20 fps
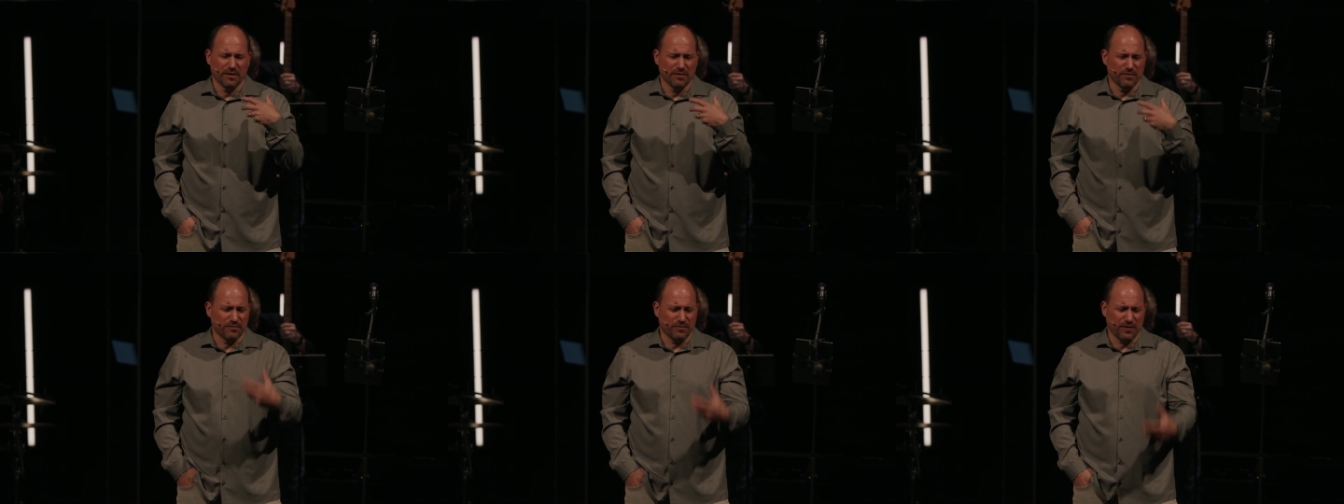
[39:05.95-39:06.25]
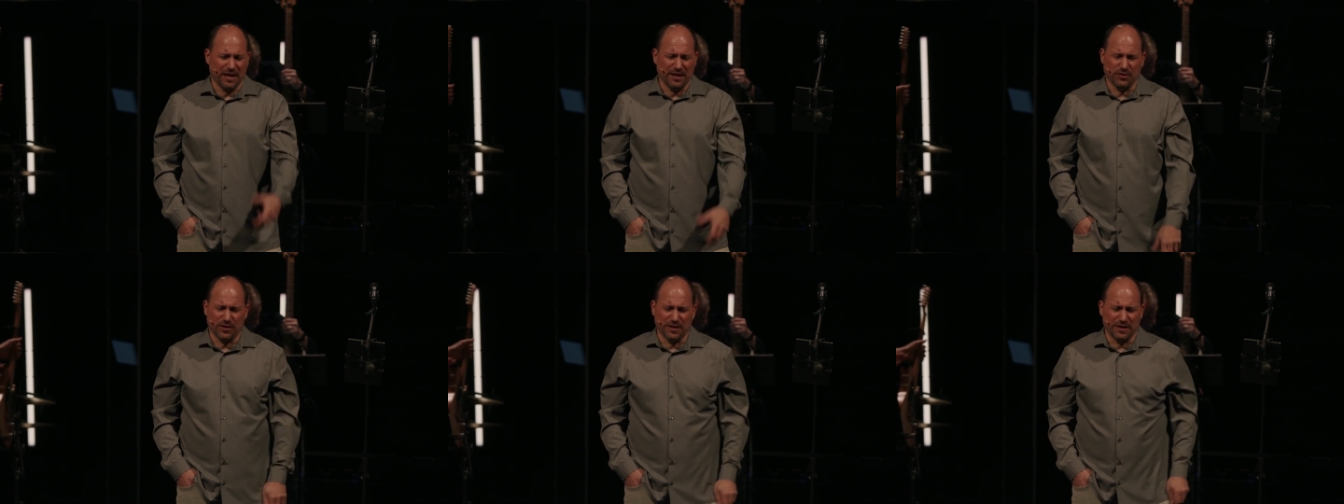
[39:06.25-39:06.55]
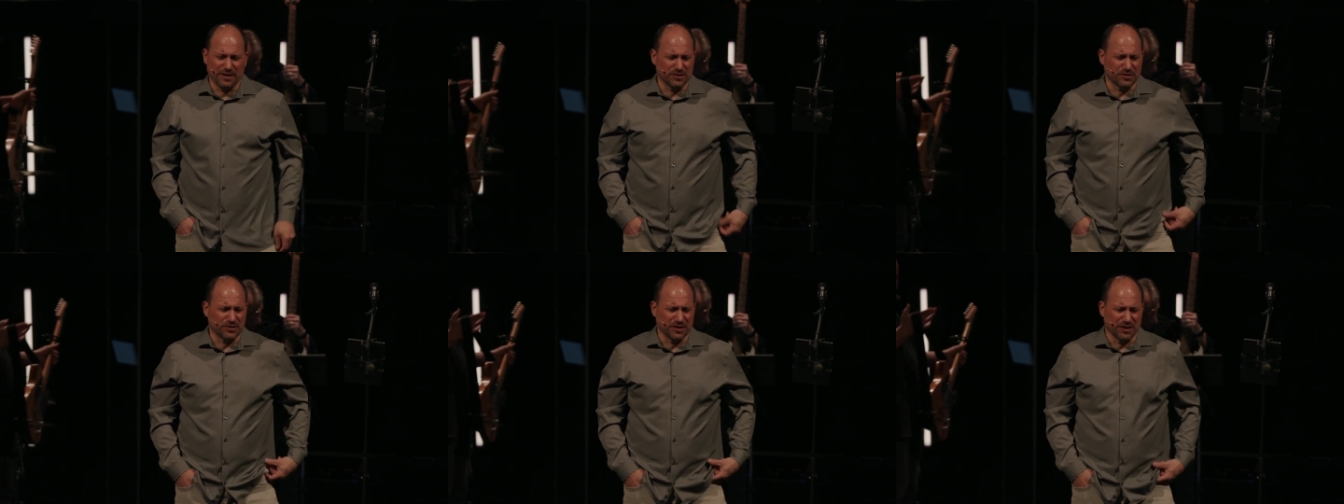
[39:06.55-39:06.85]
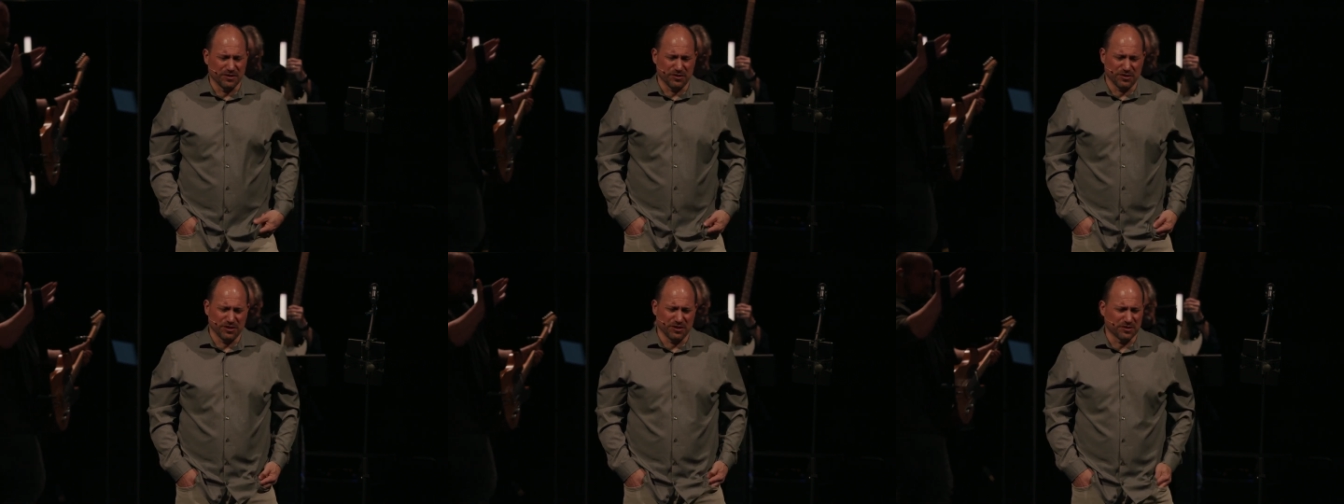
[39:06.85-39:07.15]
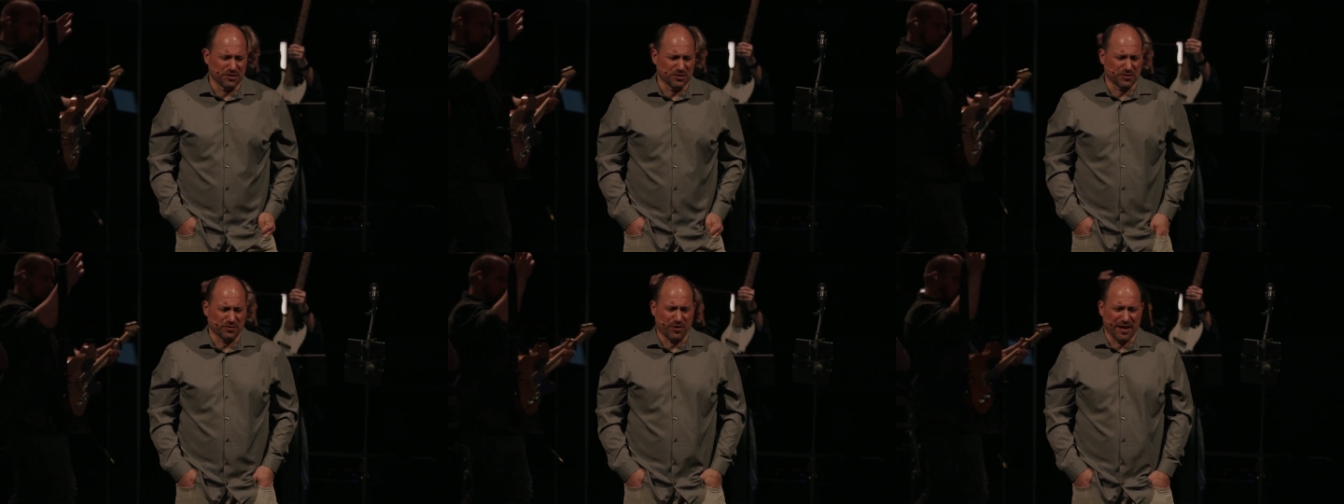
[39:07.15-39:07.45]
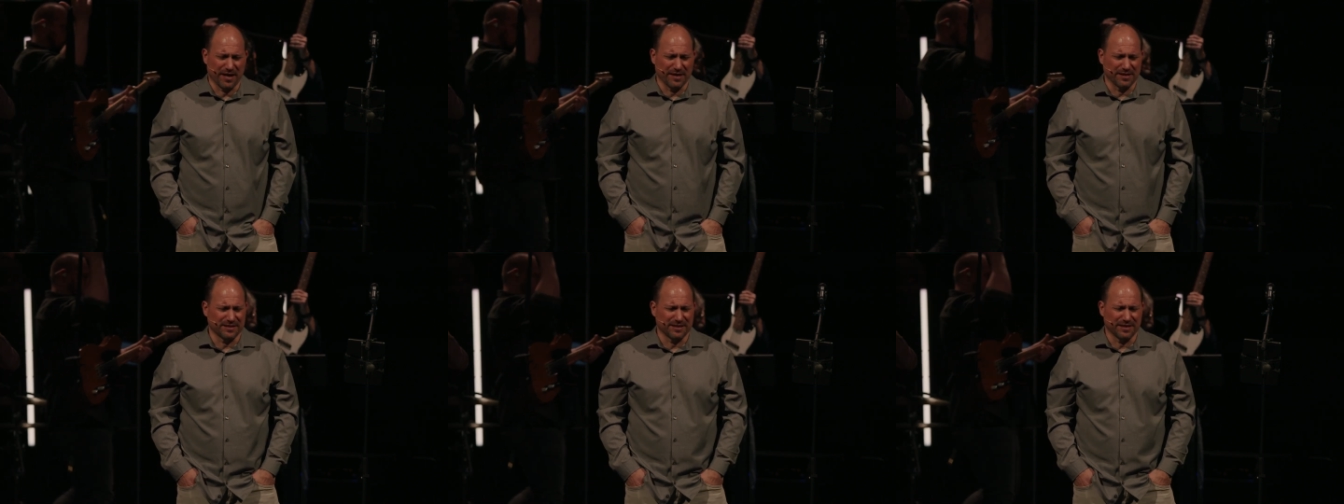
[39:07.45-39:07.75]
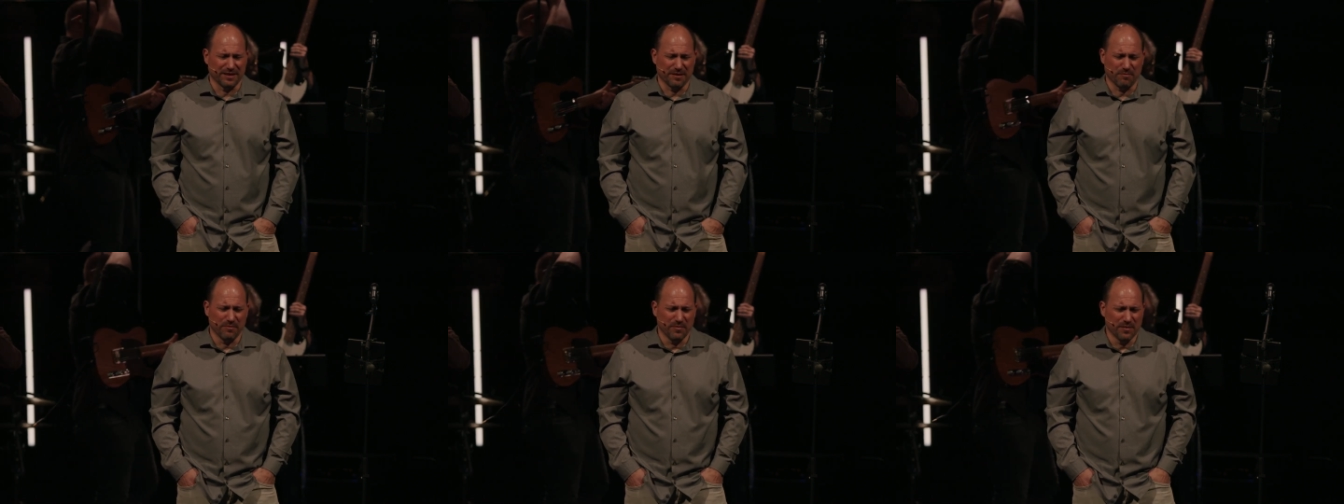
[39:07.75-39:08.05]
faith in his son, Jesus Christ,
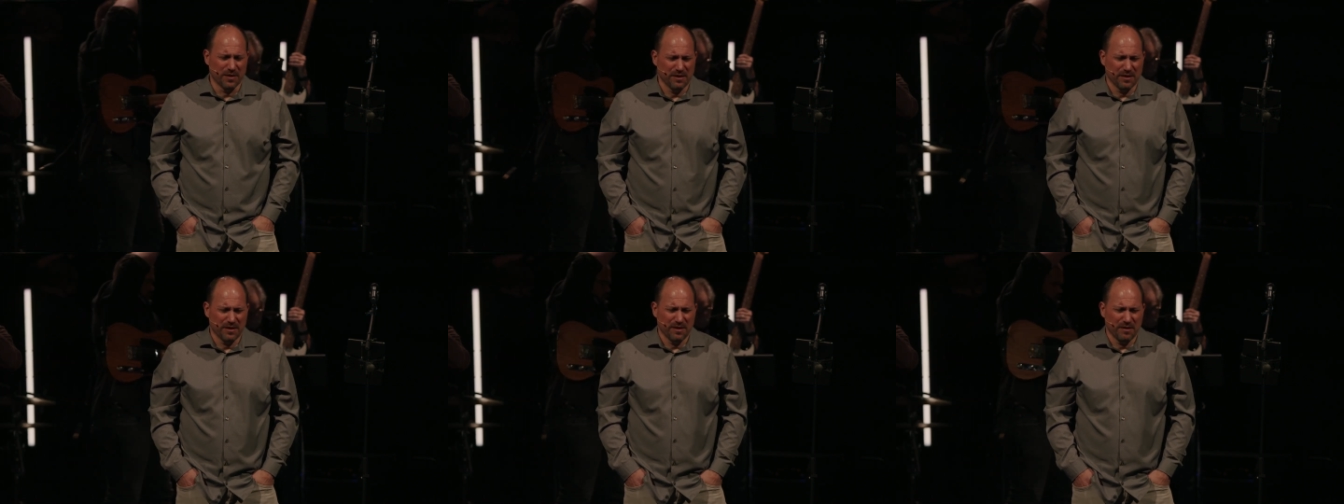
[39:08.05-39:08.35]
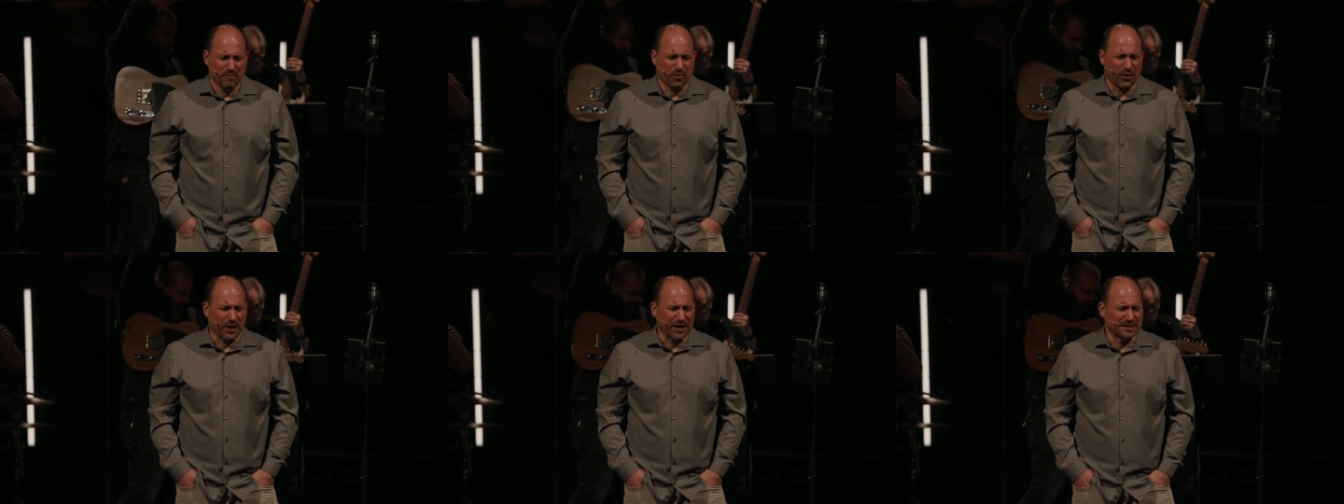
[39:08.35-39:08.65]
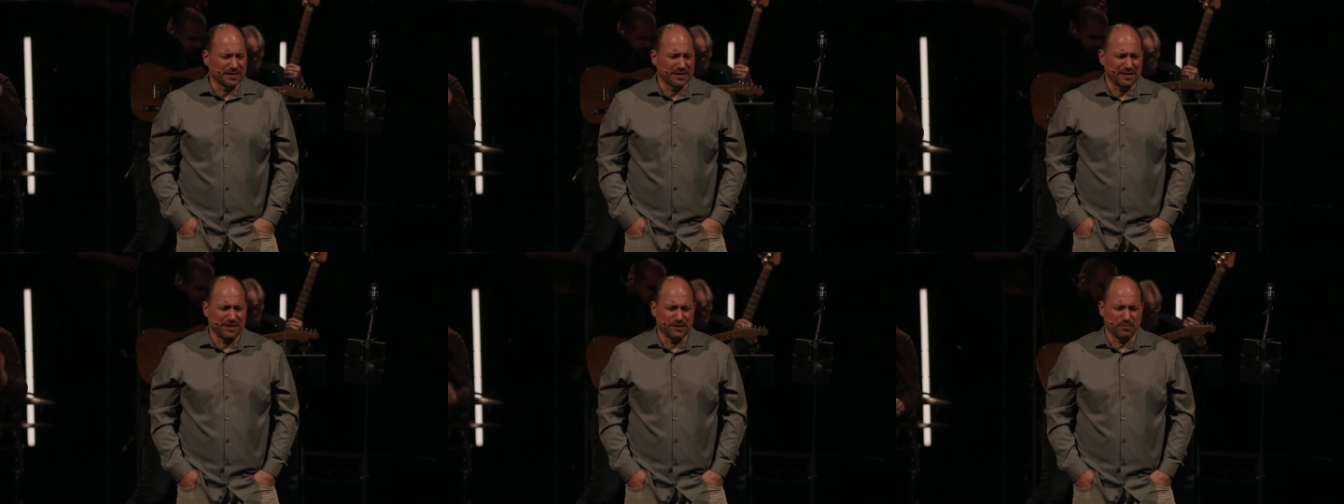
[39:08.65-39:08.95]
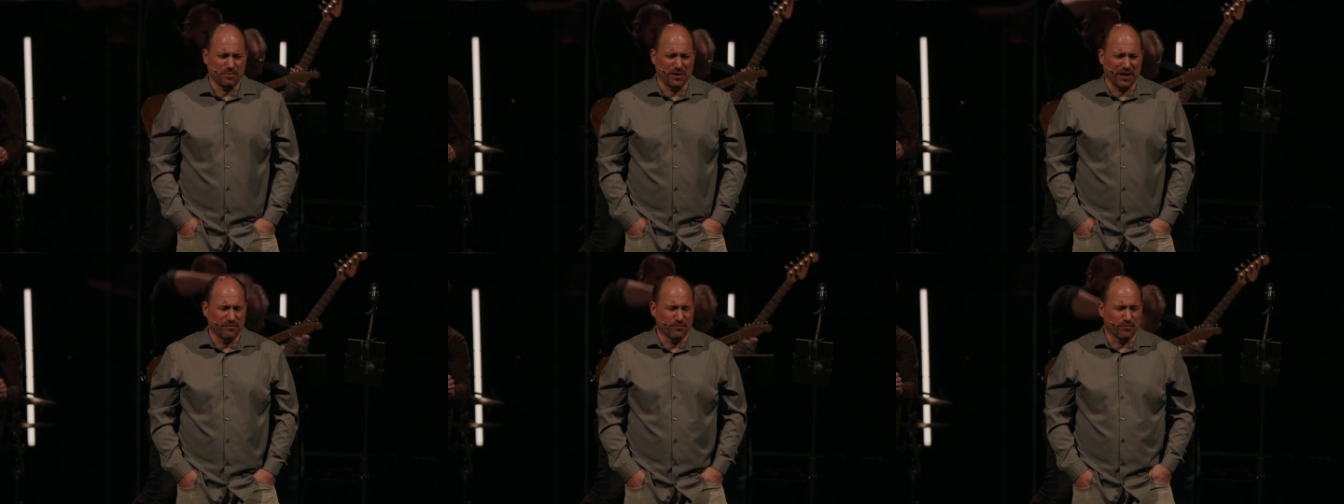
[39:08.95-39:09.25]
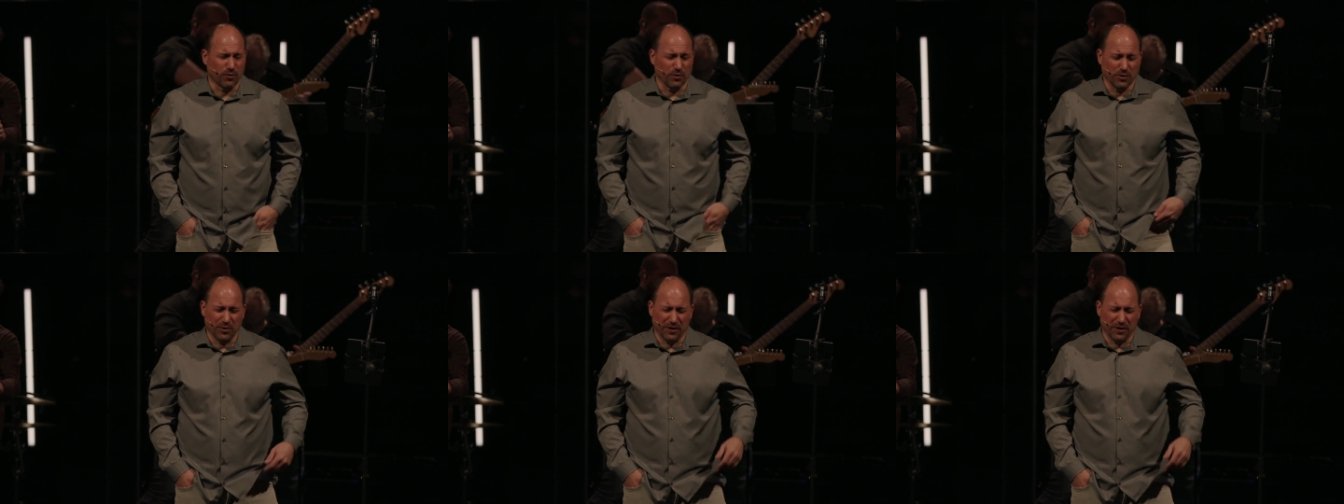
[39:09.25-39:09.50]
and the price that he's paid for you.